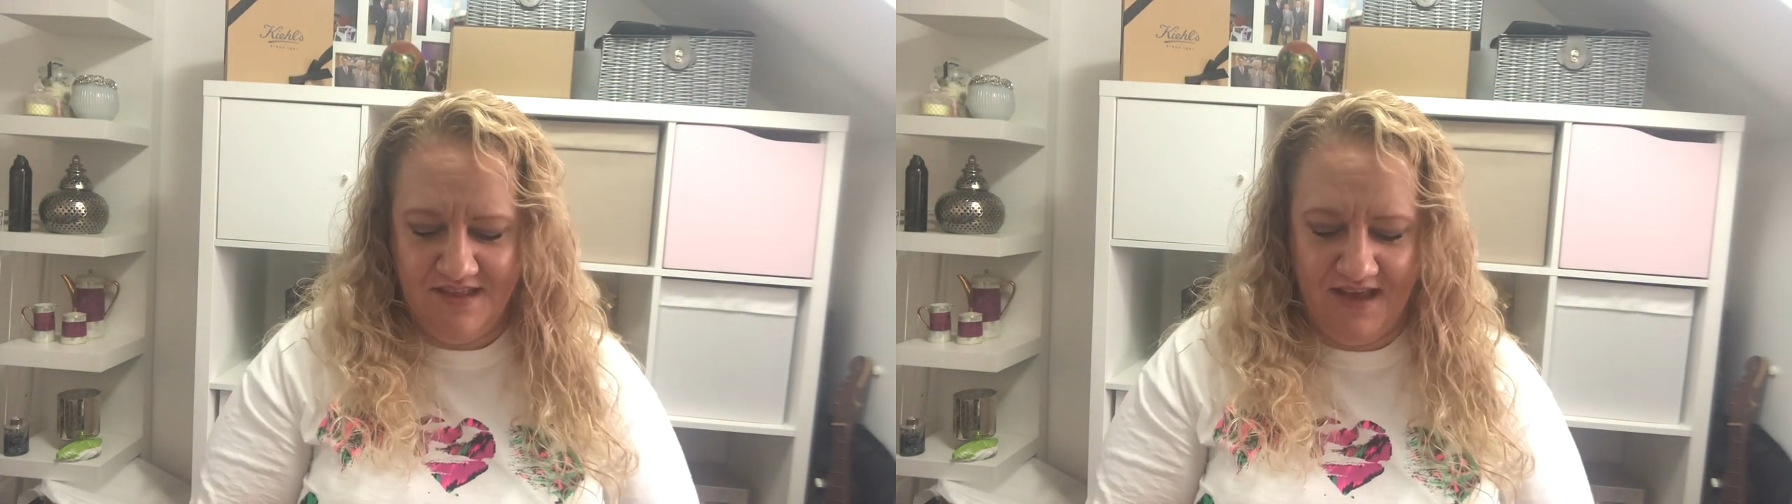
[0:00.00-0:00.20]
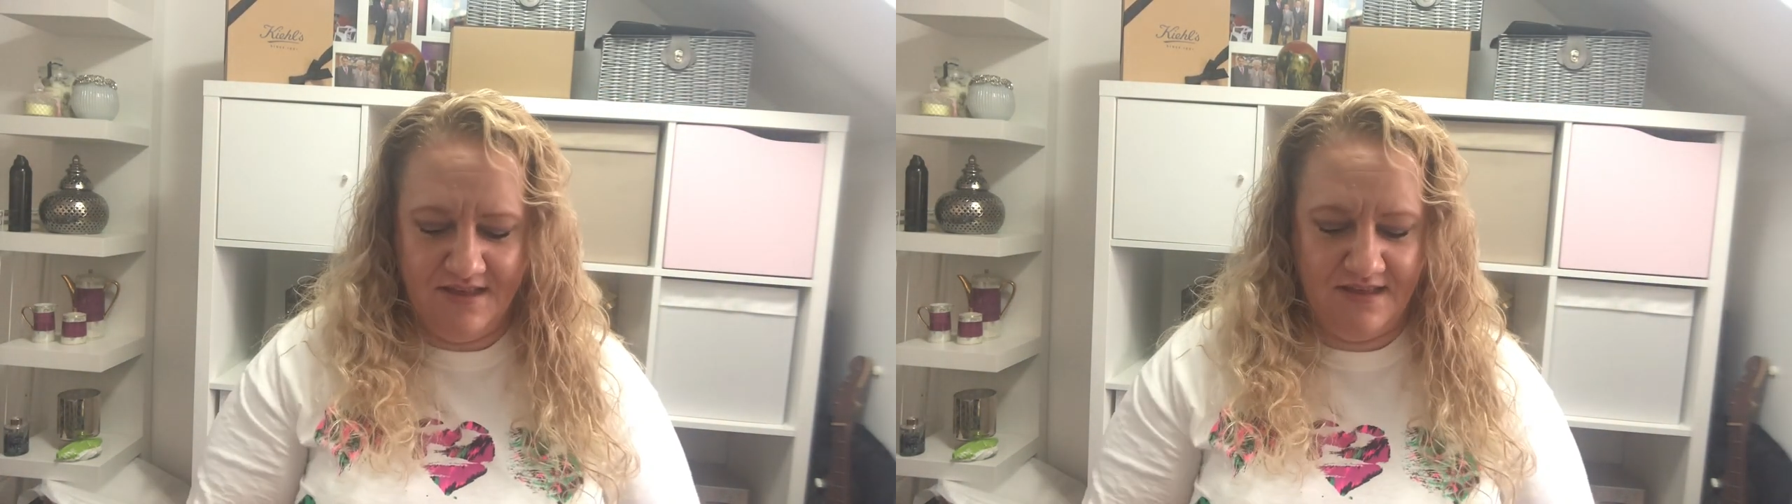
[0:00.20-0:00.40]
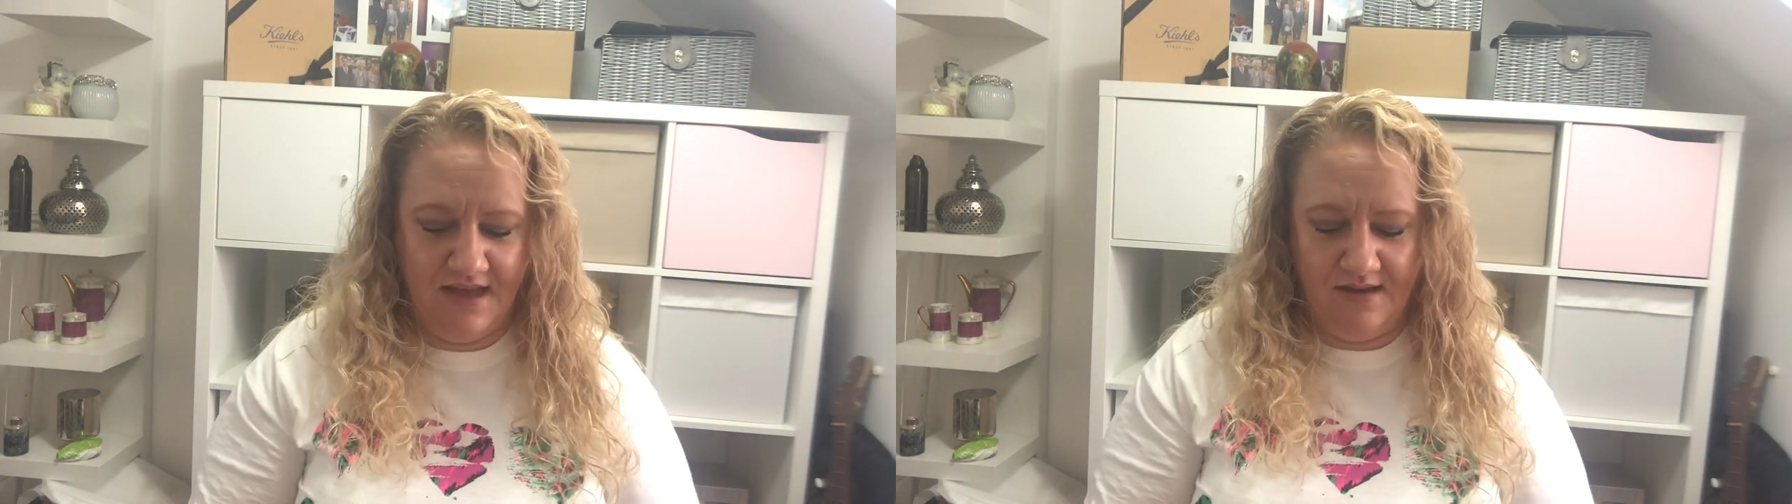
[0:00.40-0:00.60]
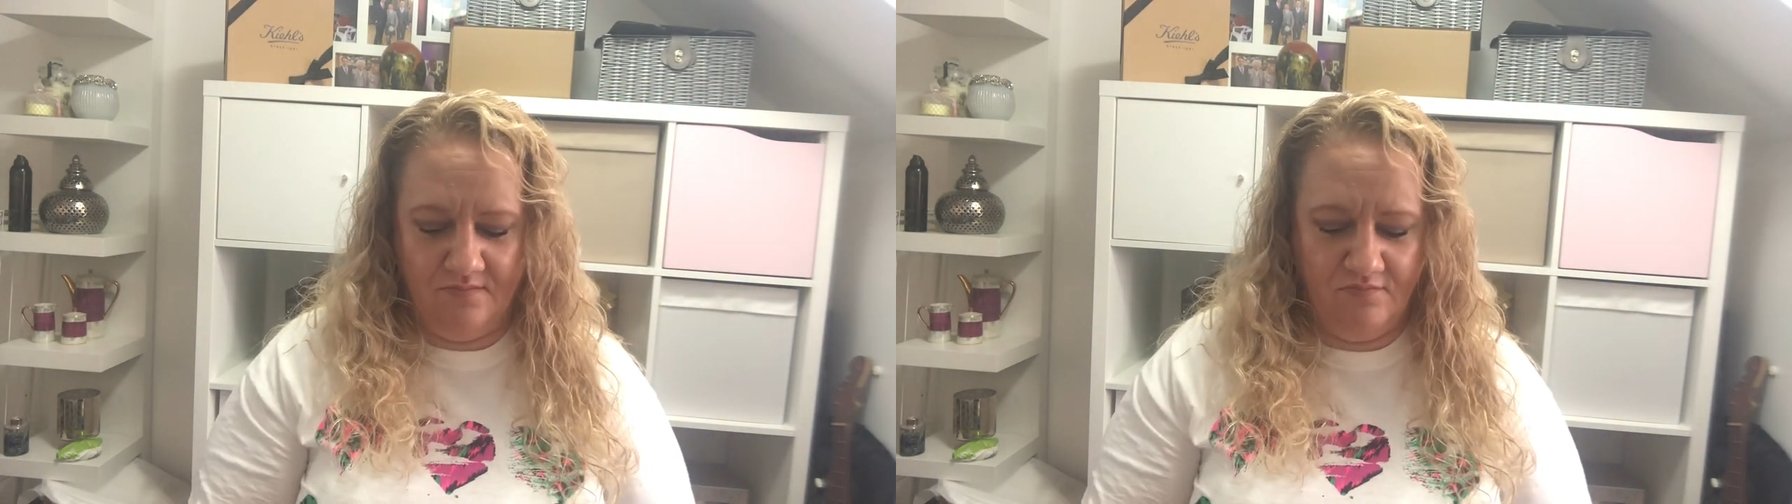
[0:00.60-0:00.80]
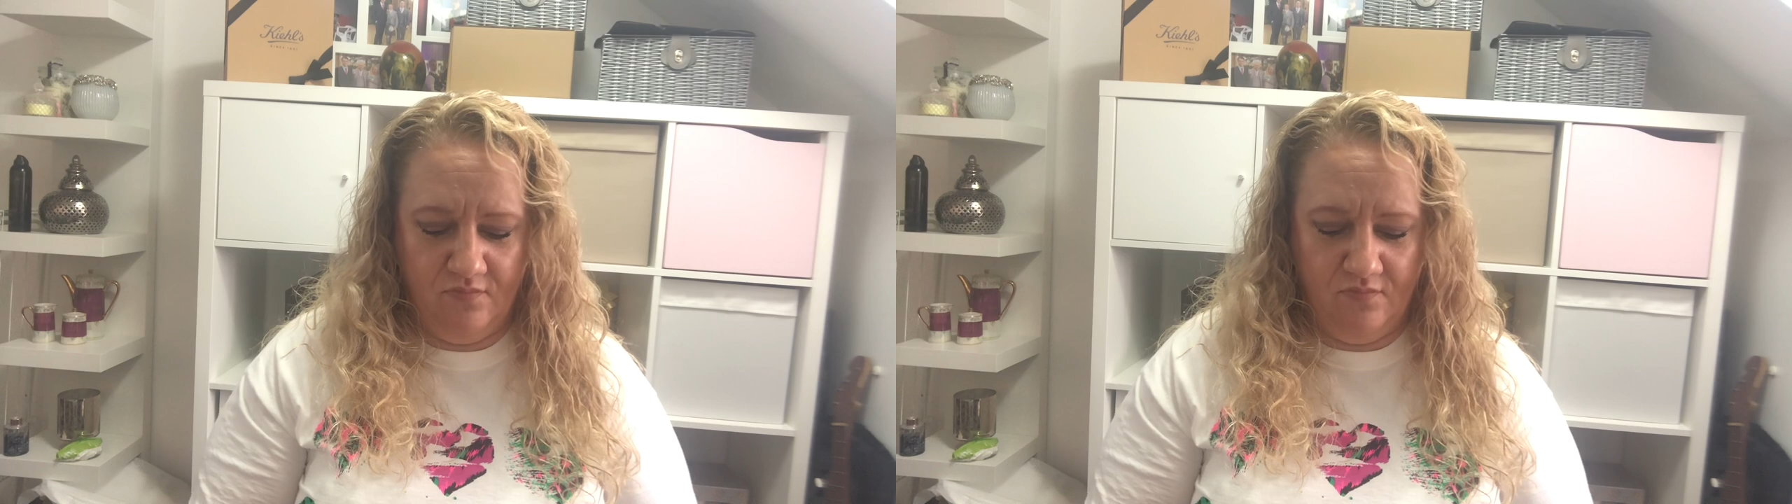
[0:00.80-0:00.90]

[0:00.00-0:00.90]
this, and I